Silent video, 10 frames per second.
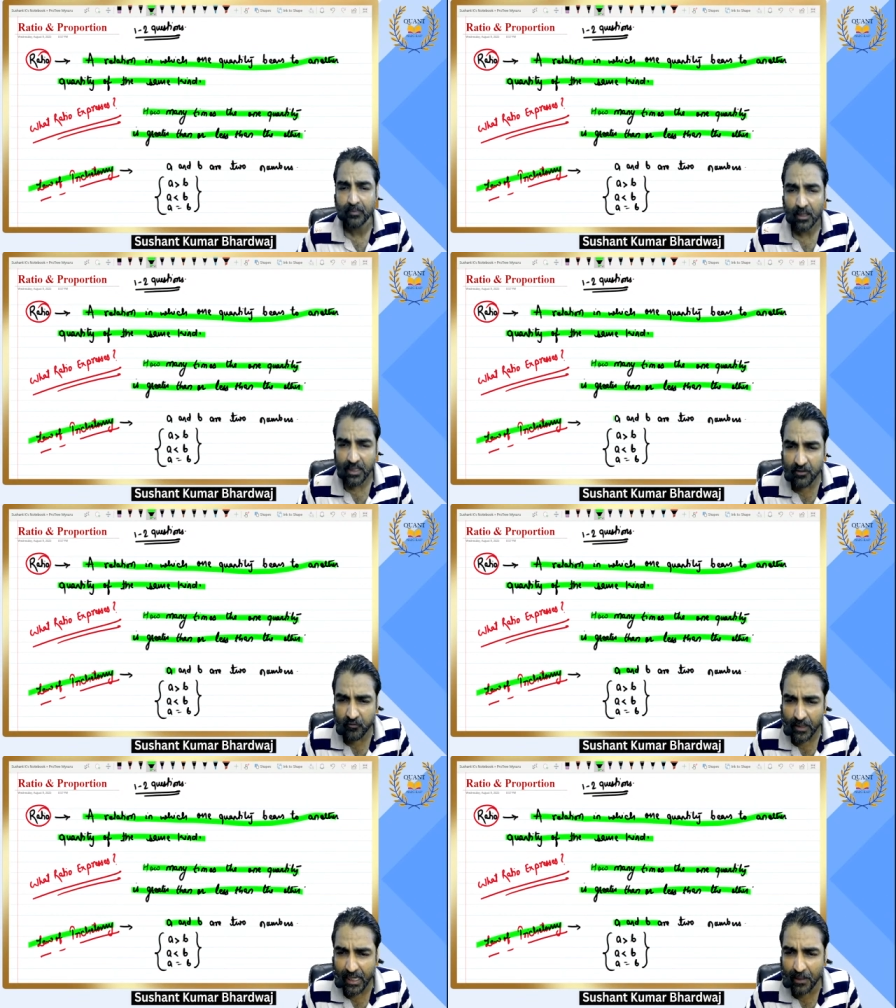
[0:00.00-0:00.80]
If
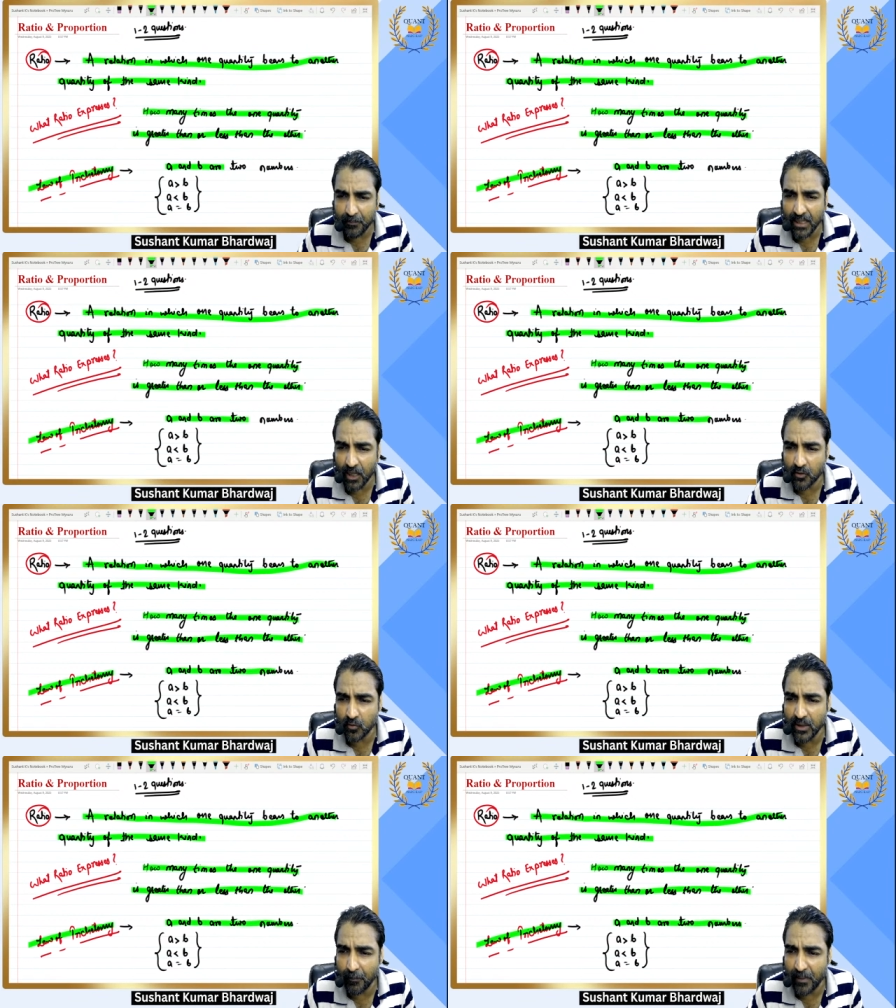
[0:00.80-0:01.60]
A and B are two
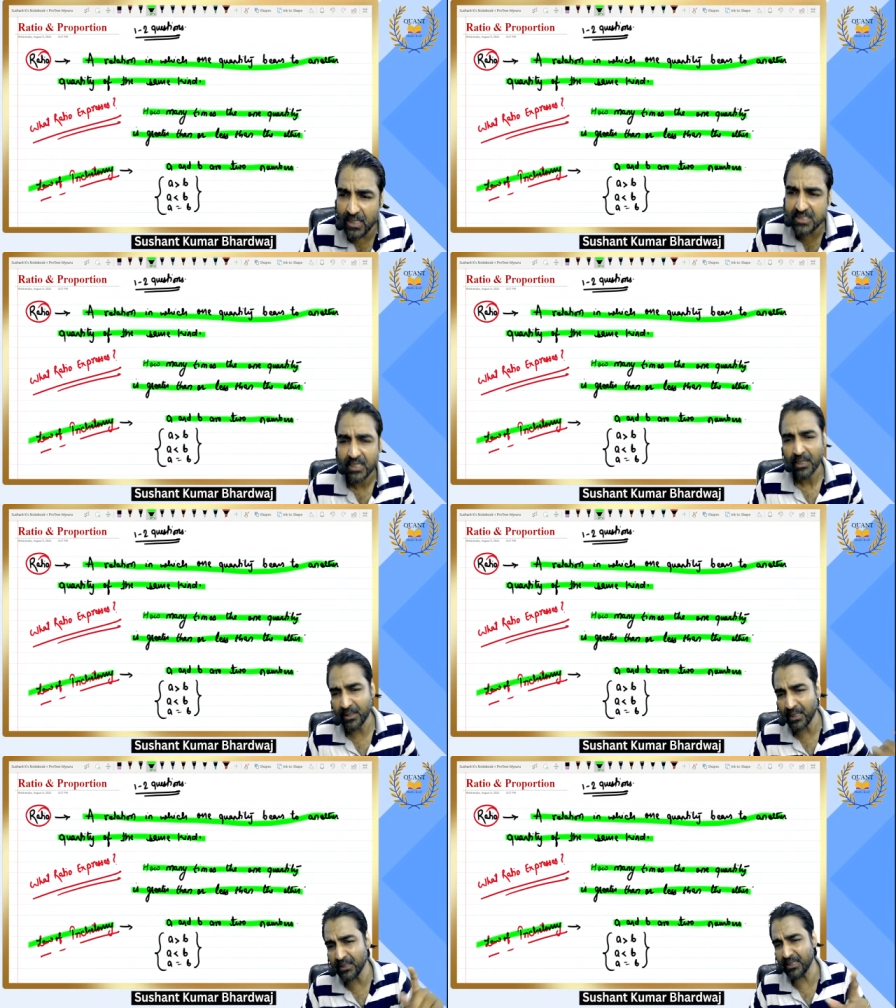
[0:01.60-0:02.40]
numbers,
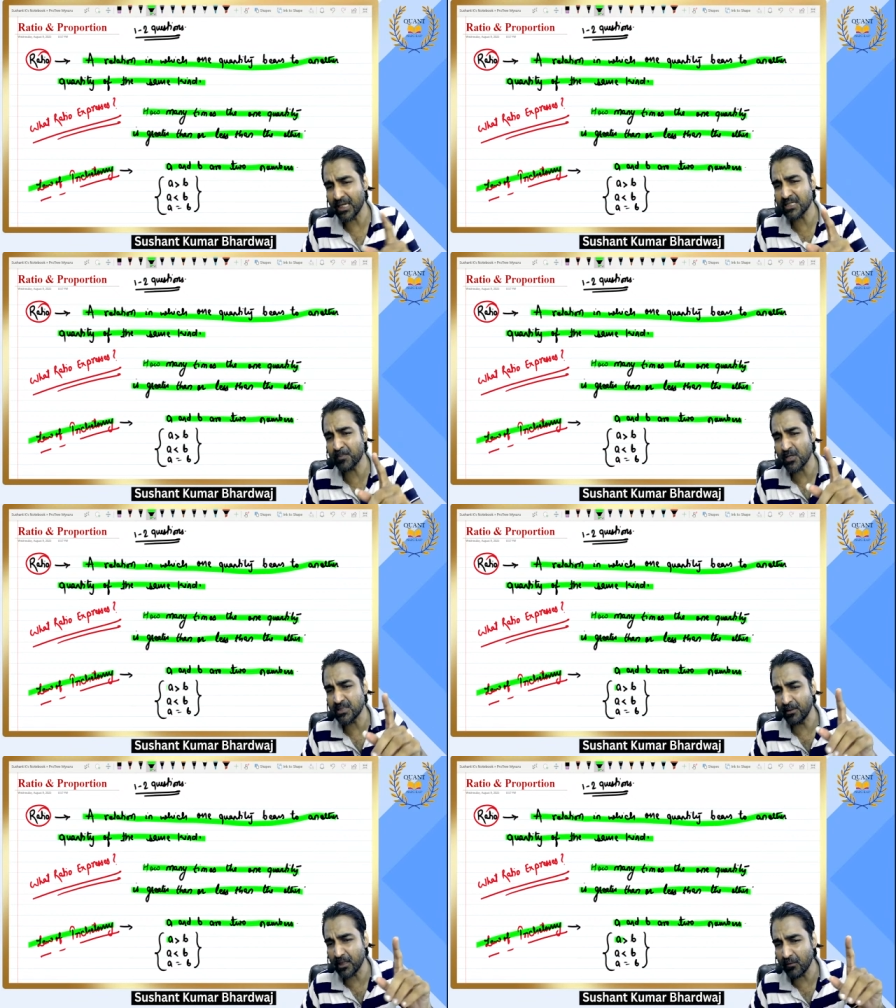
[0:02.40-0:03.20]
then there's
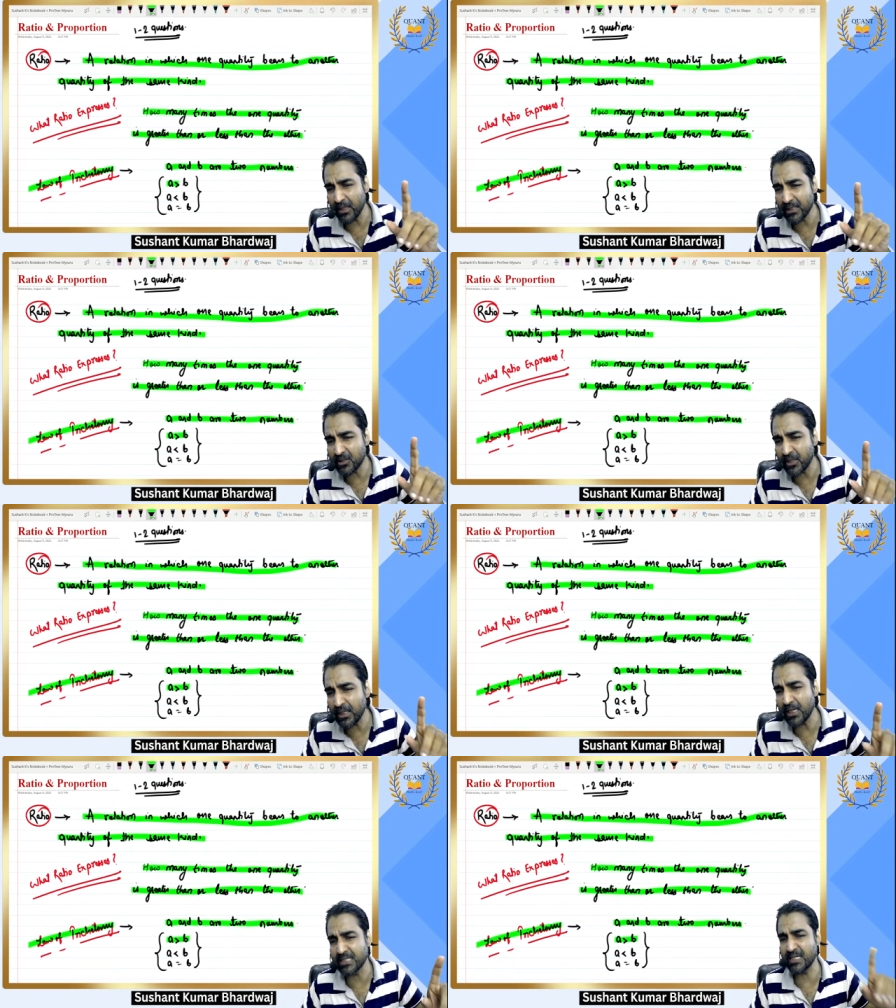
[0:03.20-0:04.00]
possibility only three
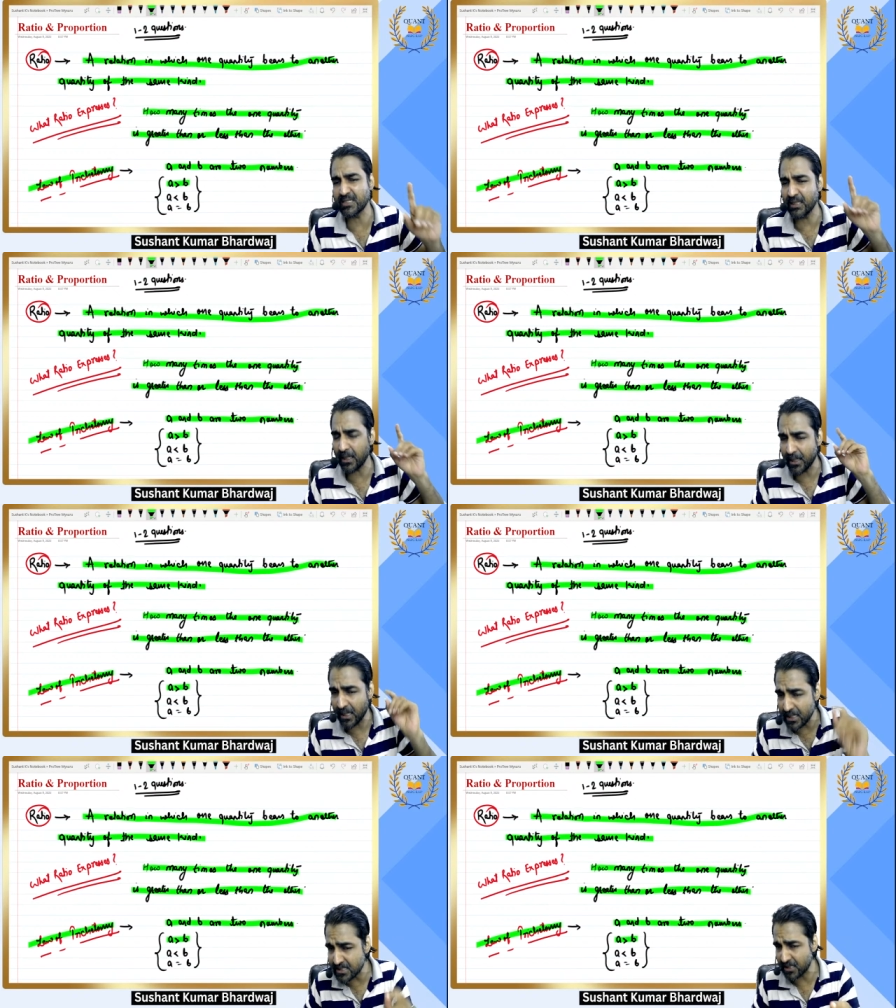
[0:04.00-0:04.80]
relations, either
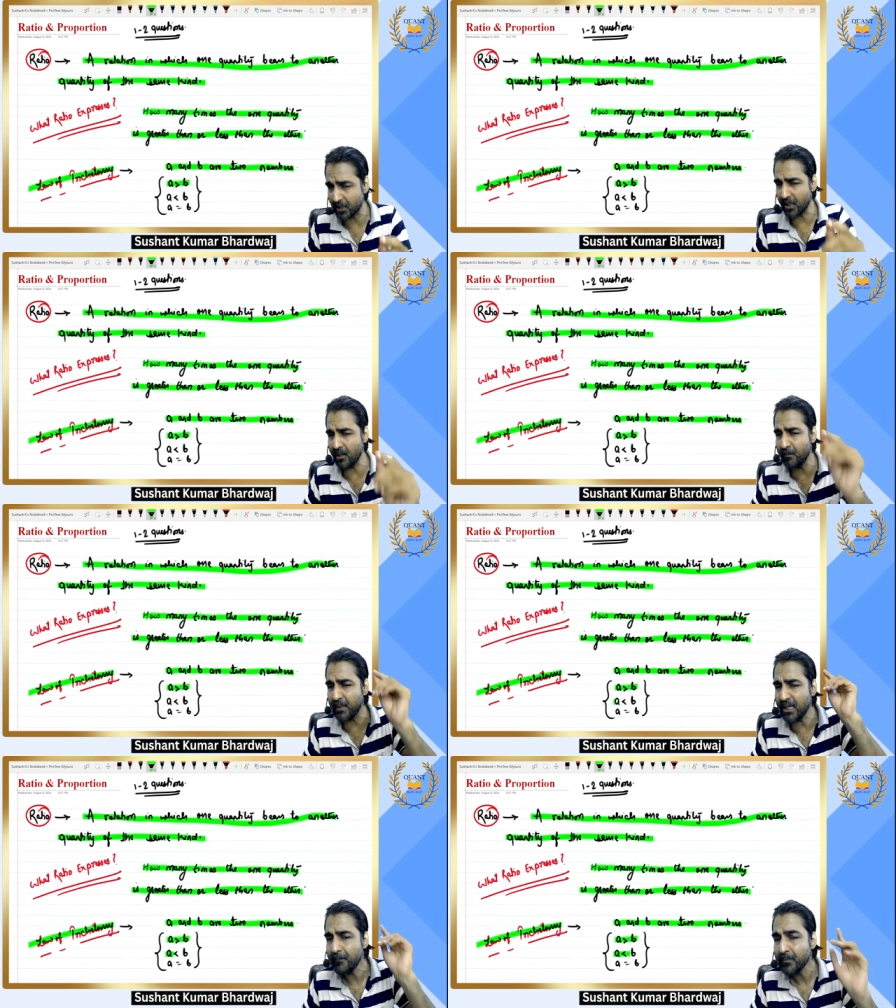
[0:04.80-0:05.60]
A is greater than
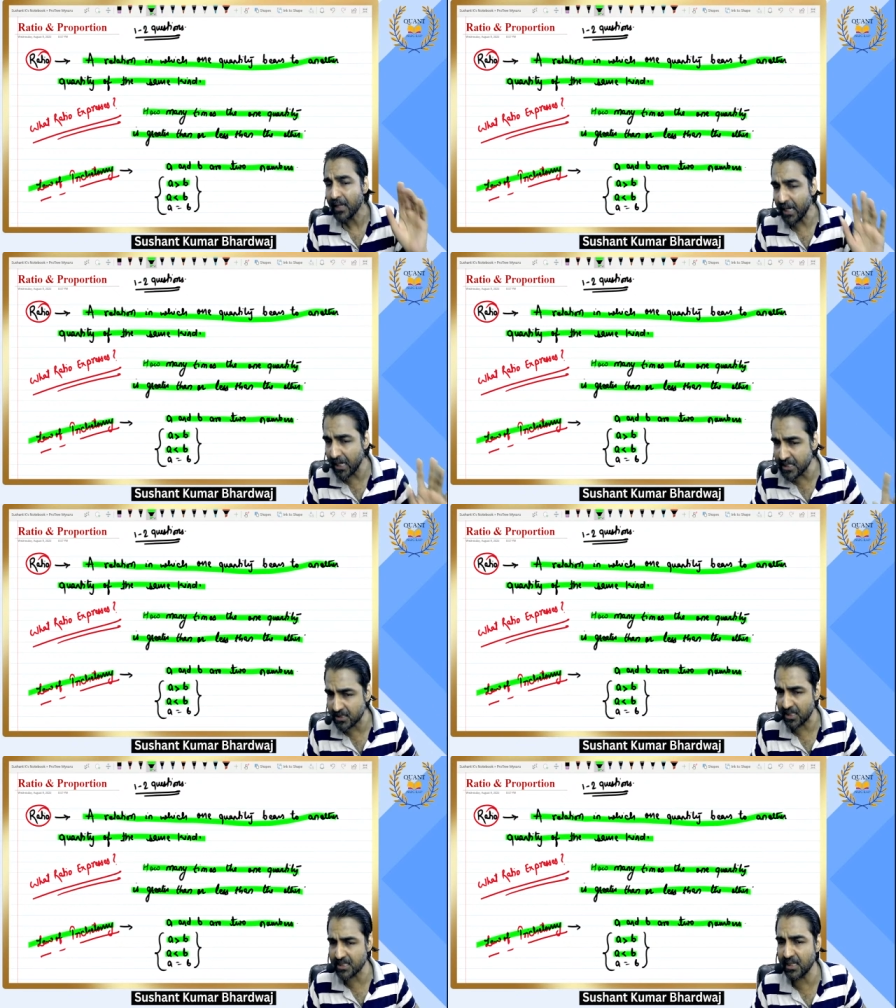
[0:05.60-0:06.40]
B, A is
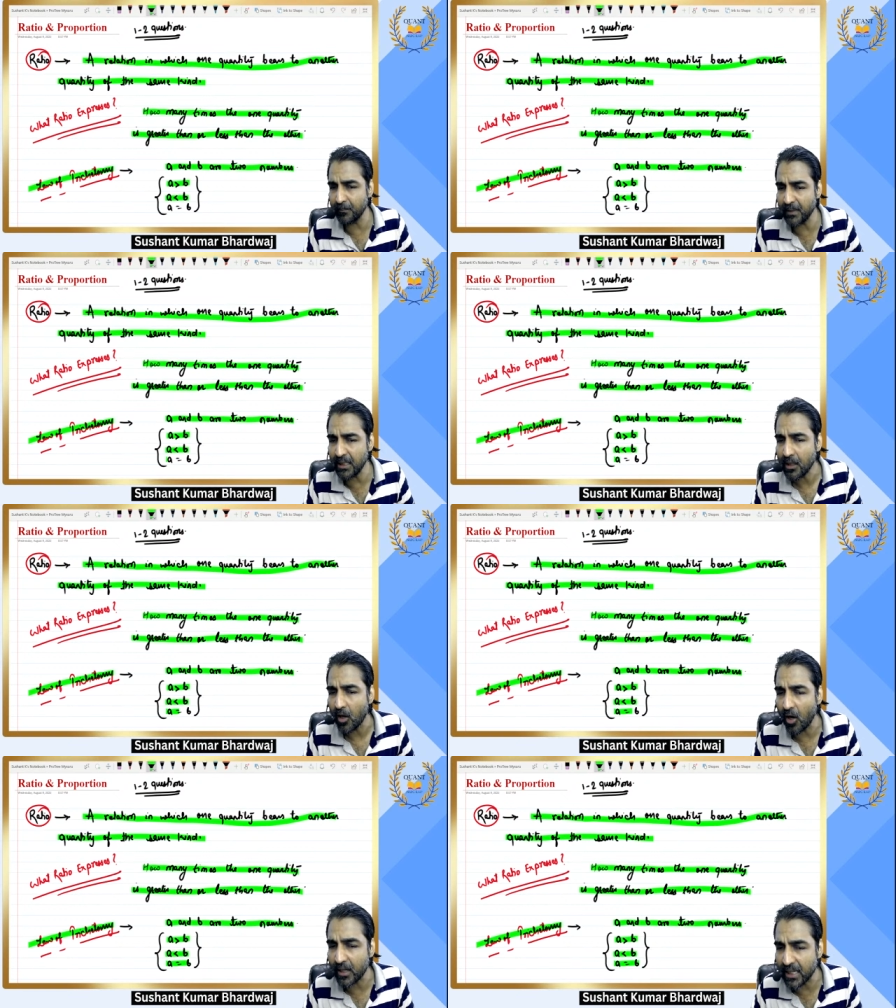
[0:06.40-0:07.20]
less than B,
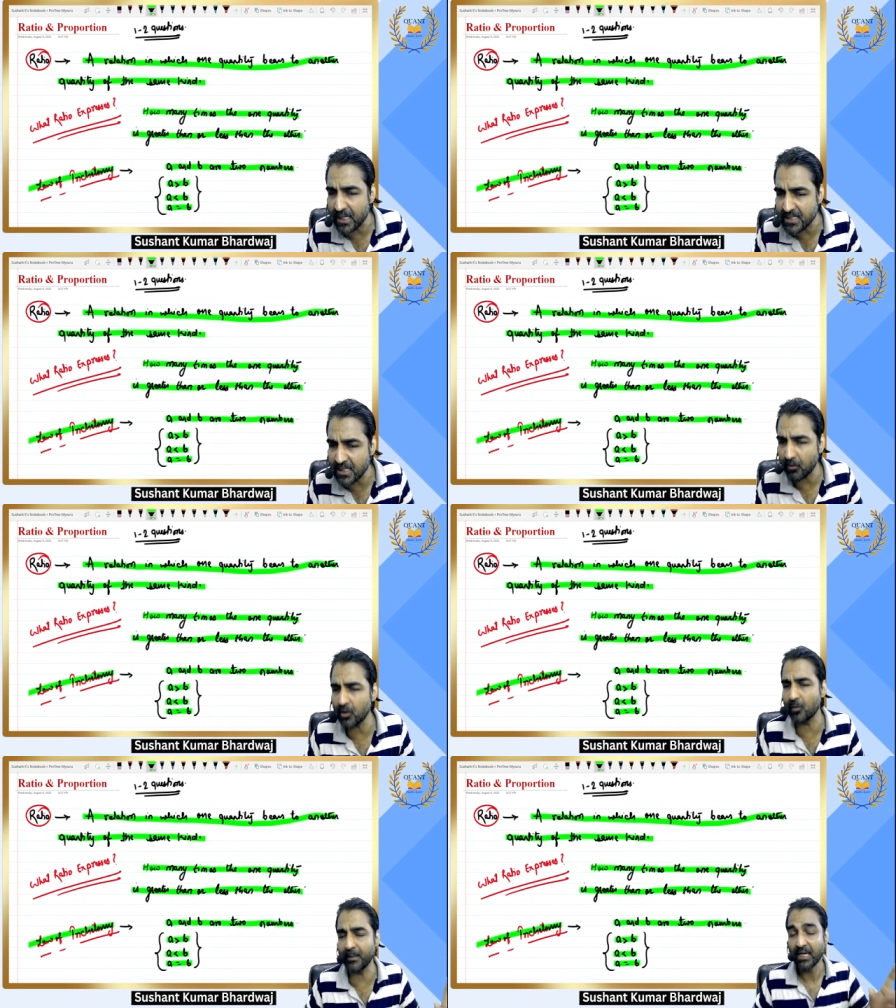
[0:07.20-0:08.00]
or A is equal
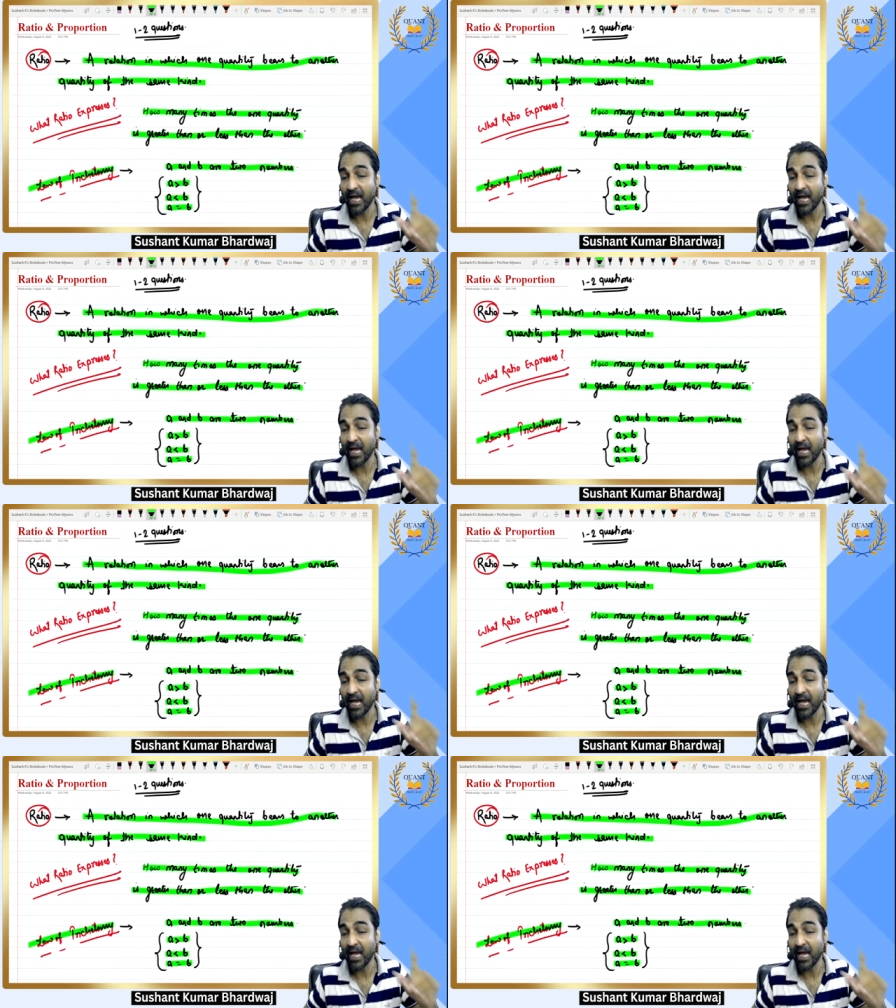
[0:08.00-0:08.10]
to B.